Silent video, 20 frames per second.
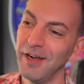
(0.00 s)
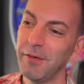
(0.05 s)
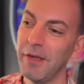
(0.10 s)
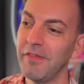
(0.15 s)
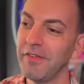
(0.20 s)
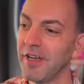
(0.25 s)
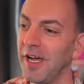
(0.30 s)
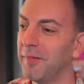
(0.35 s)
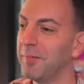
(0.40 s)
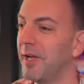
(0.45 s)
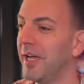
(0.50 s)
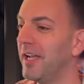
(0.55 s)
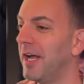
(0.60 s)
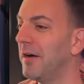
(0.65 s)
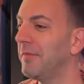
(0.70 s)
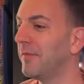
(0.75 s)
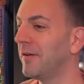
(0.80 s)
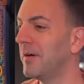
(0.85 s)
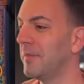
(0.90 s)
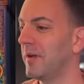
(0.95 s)
we haven't got paid
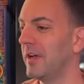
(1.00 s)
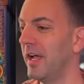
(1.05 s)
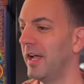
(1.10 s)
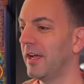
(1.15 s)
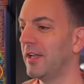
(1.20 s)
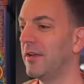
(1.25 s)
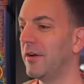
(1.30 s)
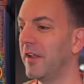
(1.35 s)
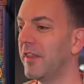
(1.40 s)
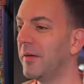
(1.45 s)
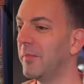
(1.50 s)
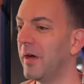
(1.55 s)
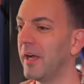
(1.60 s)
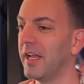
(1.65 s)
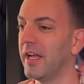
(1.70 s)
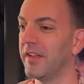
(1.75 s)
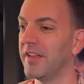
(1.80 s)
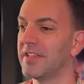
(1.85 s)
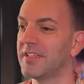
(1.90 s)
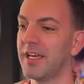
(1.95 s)
out for it, but I included the
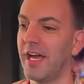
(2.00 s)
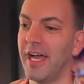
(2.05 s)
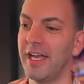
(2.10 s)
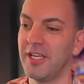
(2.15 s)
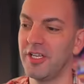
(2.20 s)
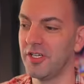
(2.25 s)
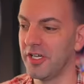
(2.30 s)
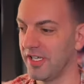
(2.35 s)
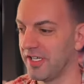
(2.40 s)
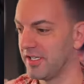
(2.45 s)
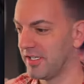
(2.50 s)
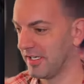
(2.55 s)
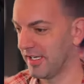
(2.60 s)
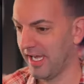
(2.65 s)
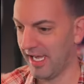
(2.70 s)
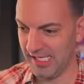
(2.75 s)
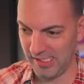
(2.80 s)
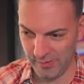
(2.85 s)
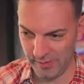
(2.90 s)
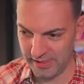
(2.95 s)
money on the side just in
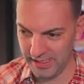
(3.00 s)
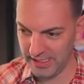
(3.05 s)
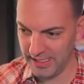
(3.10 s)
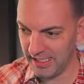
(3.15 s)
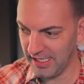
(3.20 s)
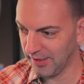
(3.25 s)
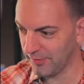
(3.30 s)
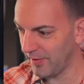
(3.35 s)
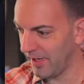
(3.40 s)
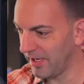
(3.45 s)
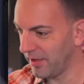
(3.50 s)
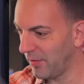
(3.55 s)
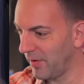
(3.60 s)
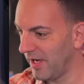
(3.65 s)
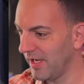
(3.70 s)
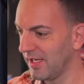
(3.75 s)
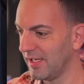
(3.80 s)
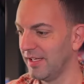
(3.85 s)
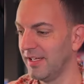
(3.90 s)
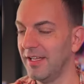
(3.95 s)
case we needed it right
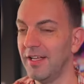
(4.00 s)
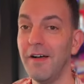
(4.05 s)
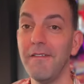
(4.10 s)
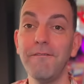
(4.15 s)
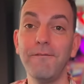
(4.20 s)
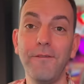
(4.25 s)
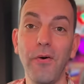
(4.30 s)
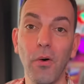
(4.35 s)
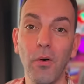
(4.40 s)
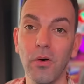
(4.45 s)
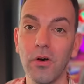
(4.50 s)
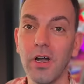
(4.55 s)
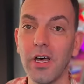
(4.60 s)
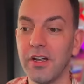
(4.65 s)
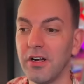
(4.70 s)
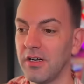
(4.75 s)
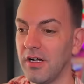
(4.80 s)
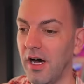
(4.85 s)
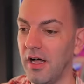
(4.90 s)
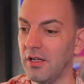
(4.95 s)
away. Four
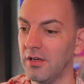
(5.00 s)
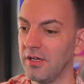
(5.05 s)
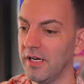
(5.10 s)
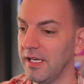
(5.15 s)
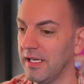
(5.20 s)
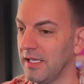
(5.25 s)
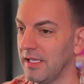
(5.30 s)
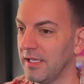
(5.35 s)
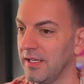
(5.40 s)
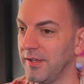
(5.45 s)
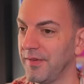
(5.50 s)
hundred dollar hit.